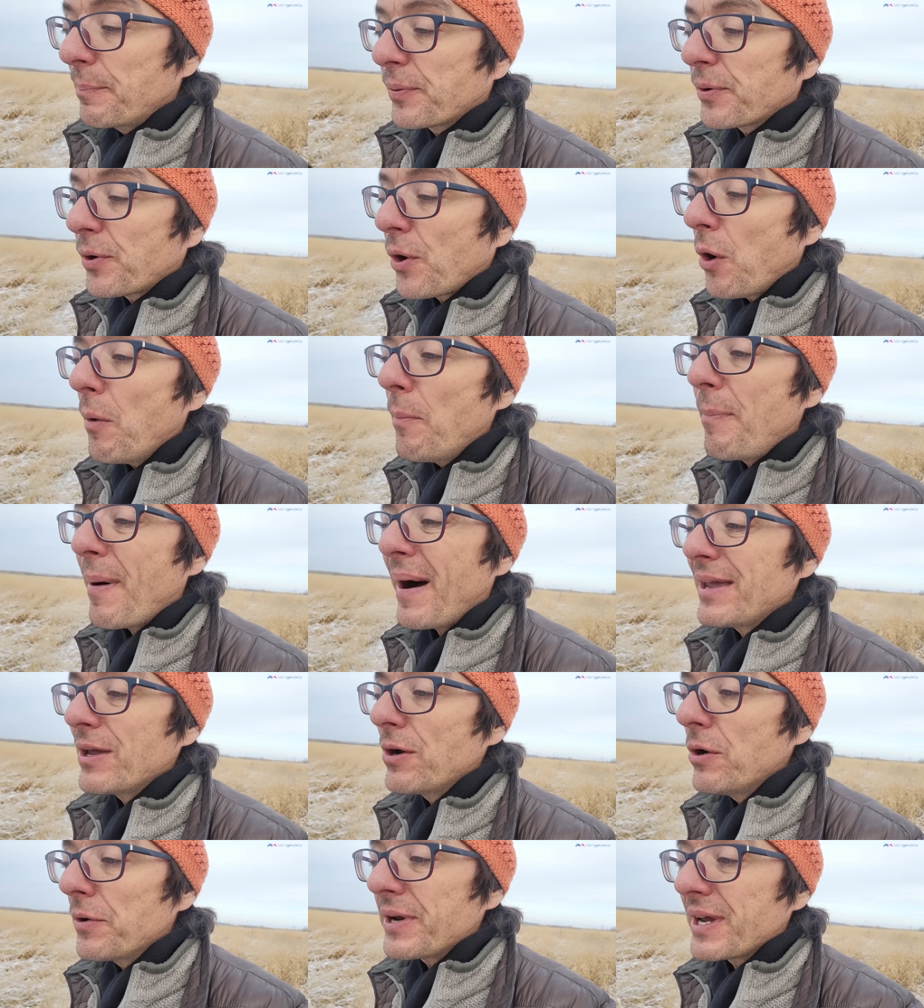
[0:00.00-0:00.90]

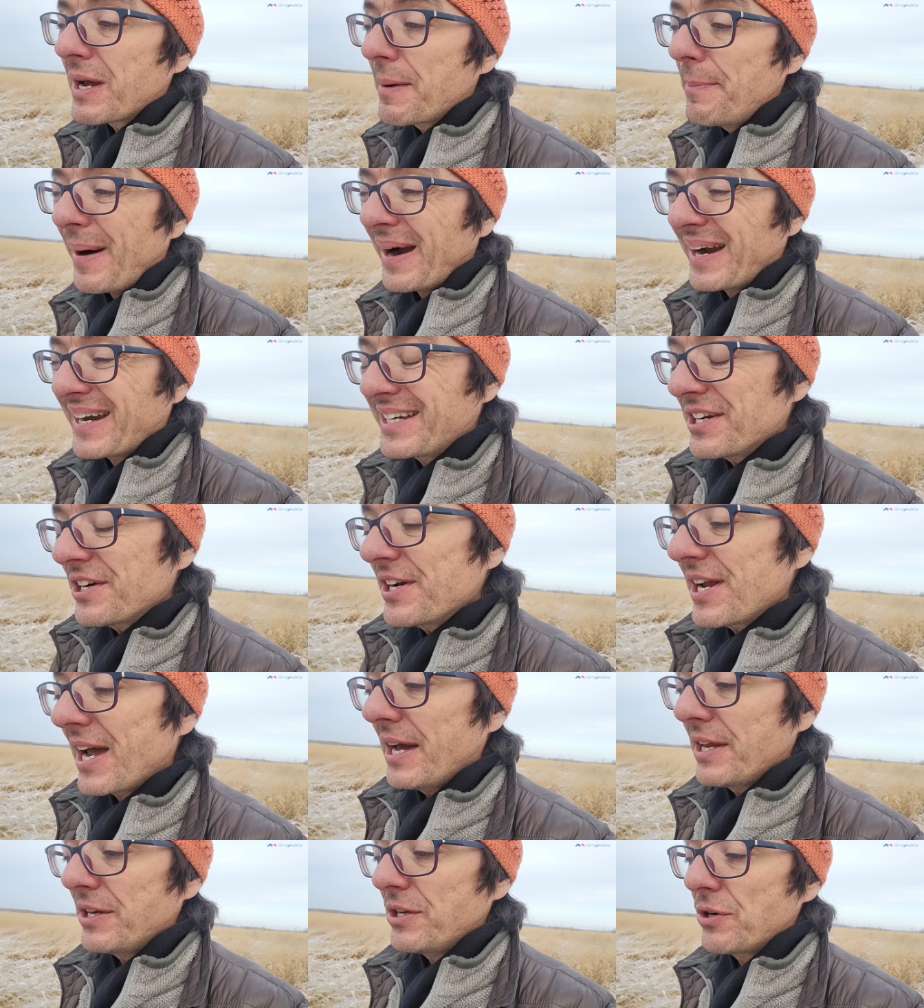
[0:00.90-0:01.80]
probiotic
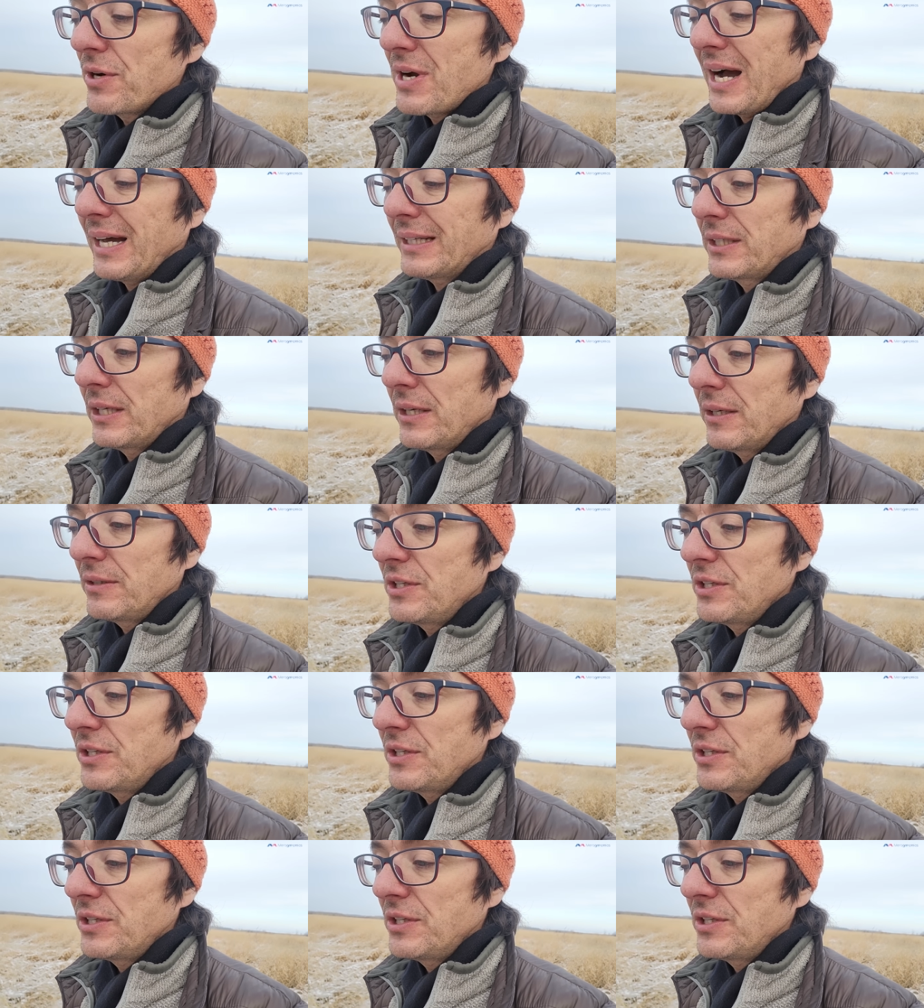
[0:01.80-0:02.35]
bacteria in your gut.